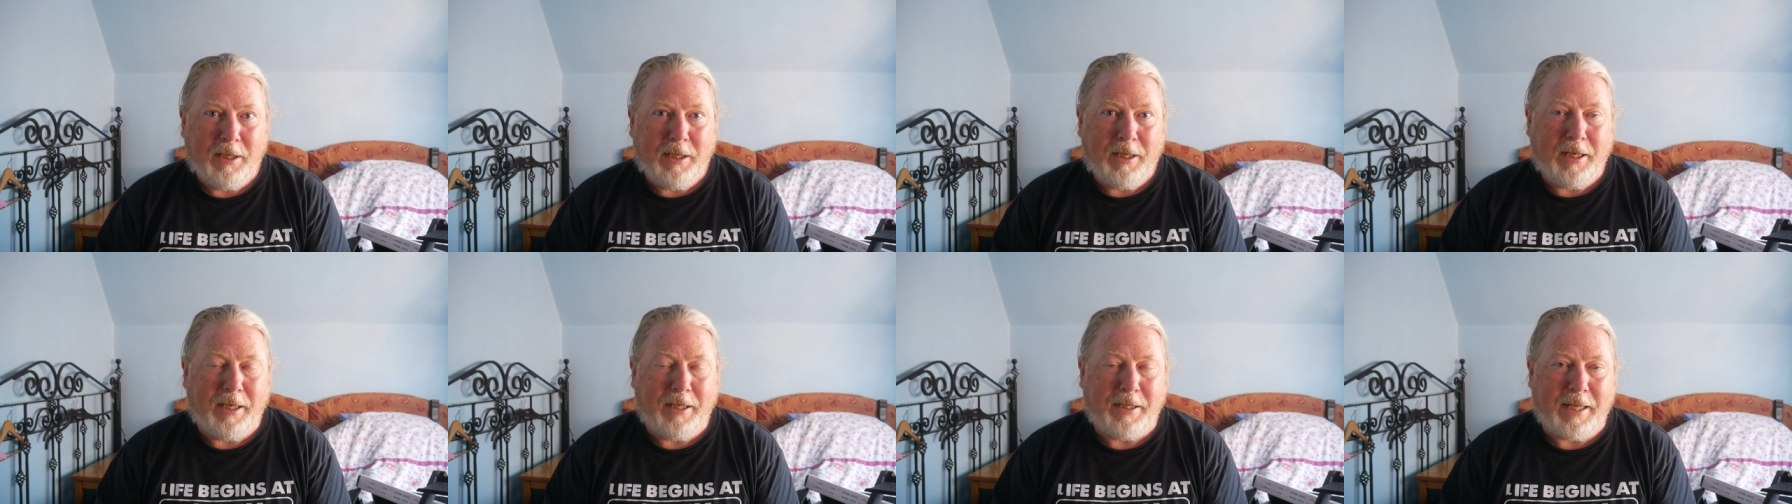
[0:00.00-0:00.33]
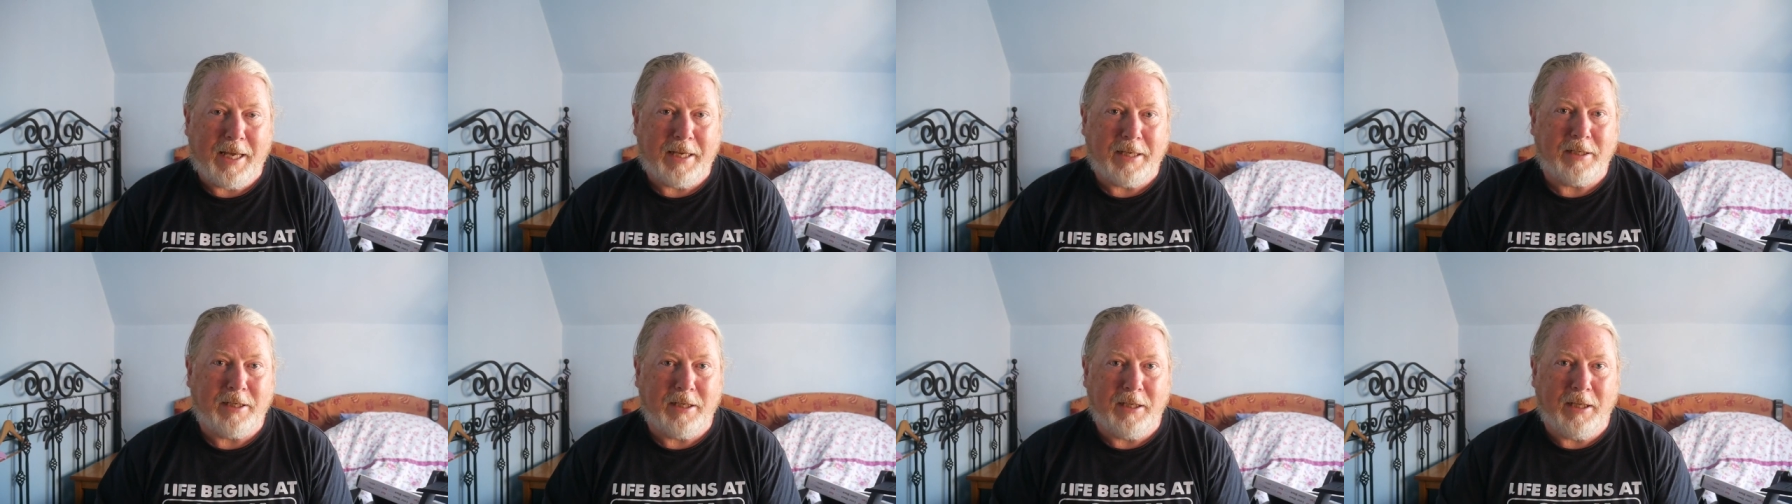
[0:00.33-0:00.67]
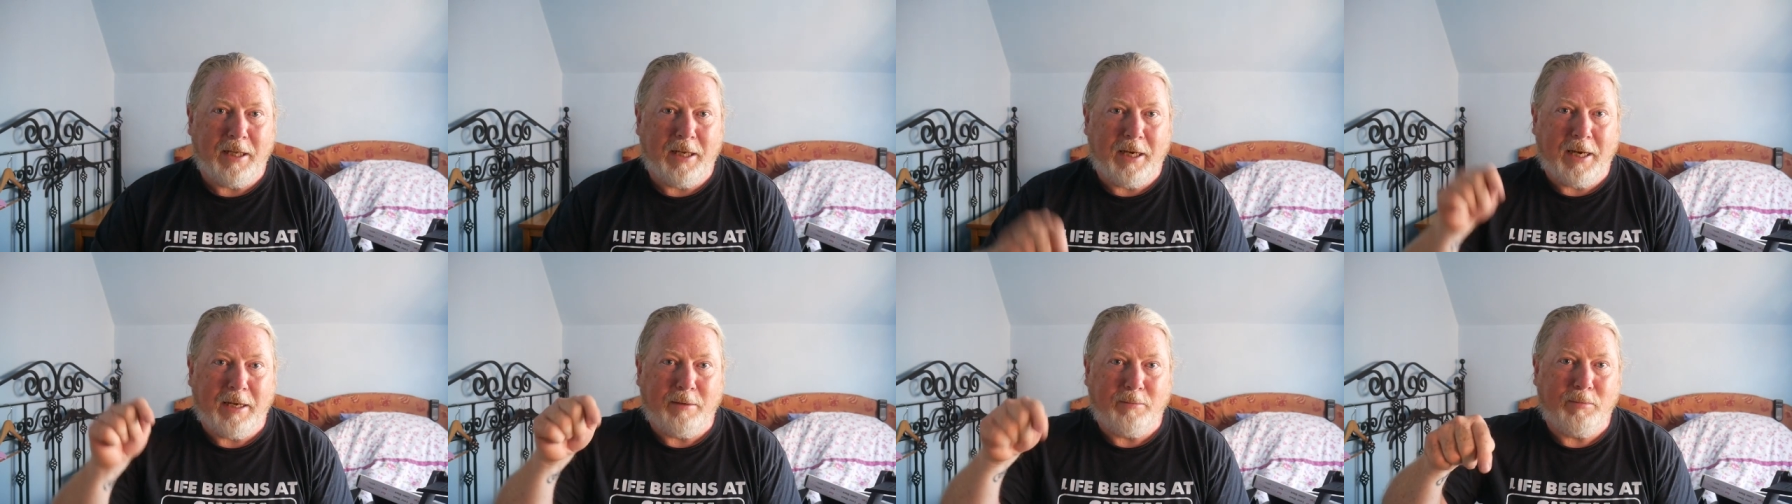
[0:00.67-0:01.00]
and that's in the
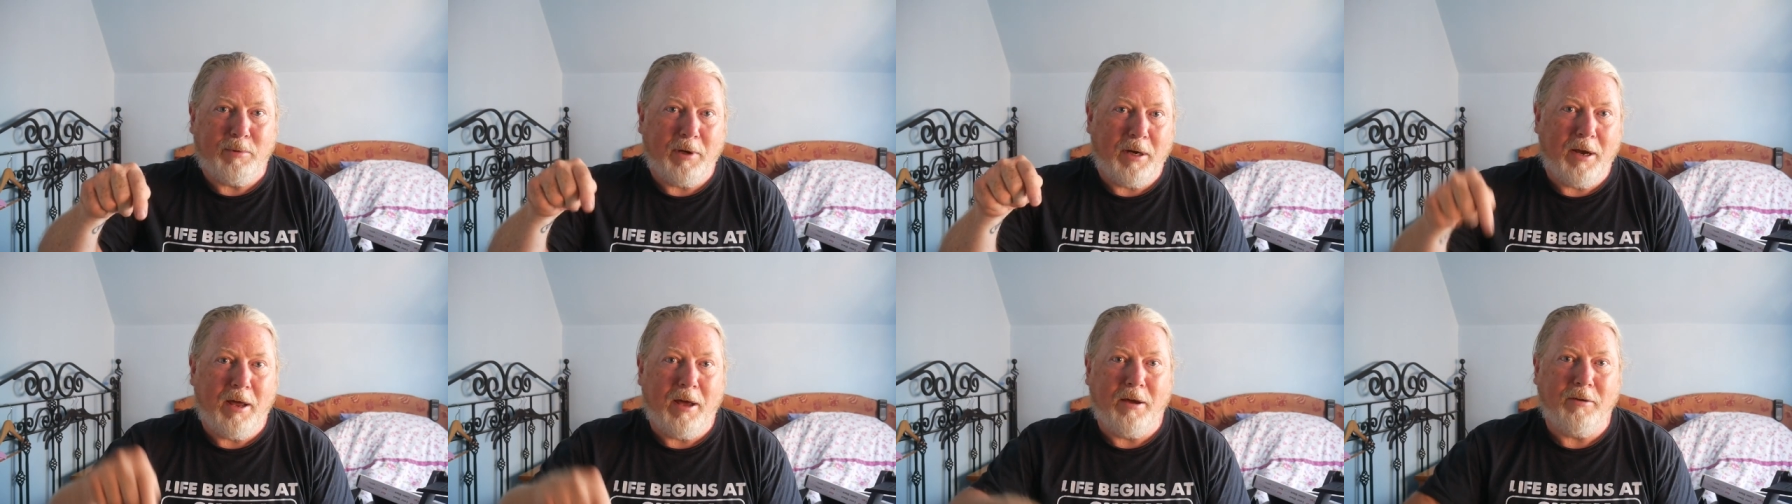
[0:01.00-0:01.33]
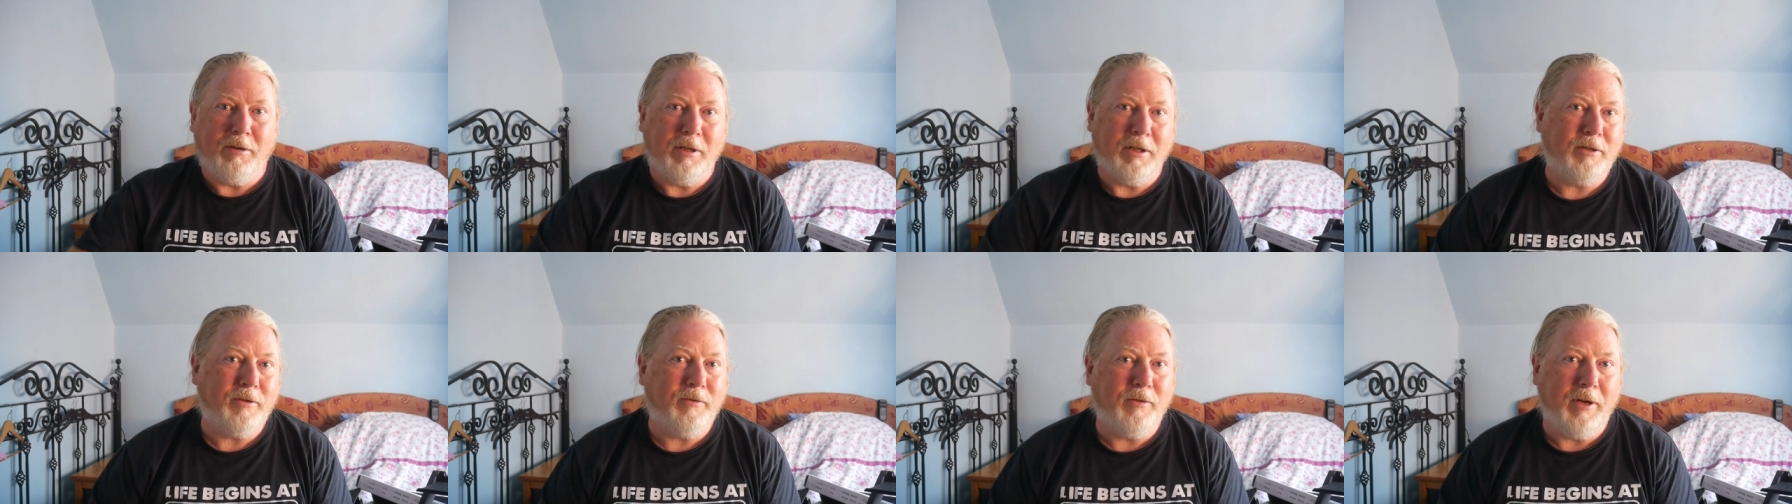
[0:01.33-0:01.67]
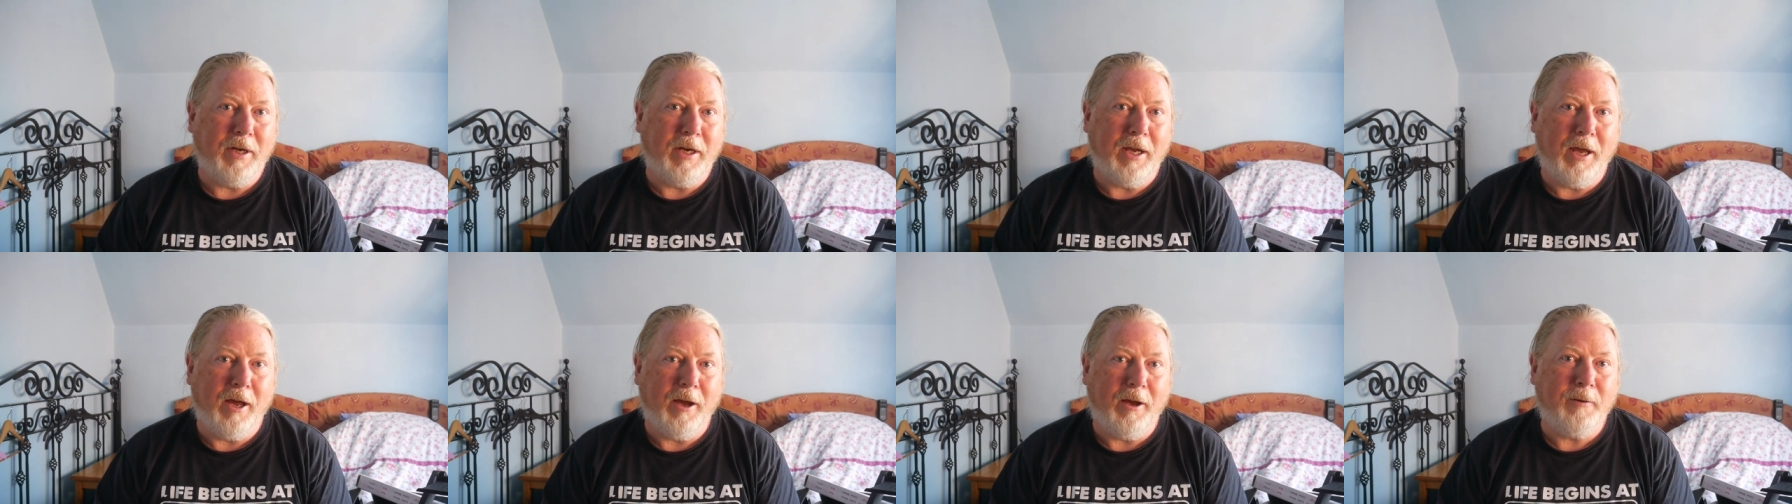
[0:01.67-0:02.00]
link below this
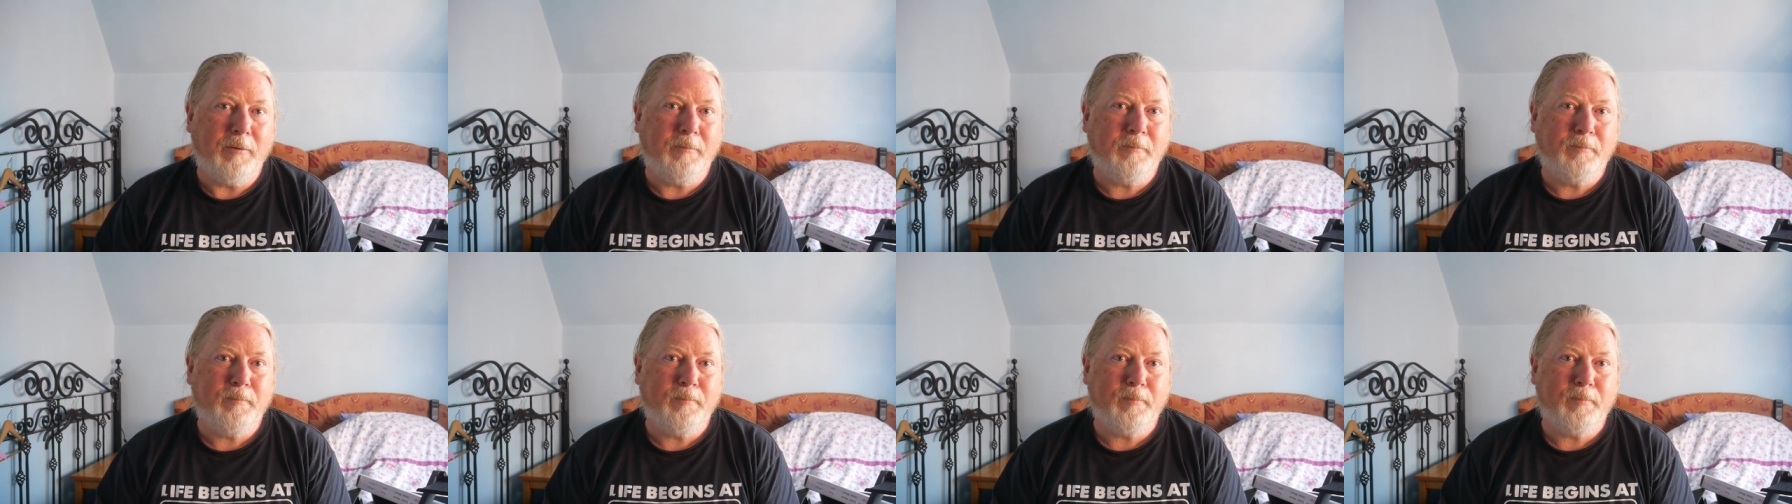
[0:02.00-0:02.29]
video.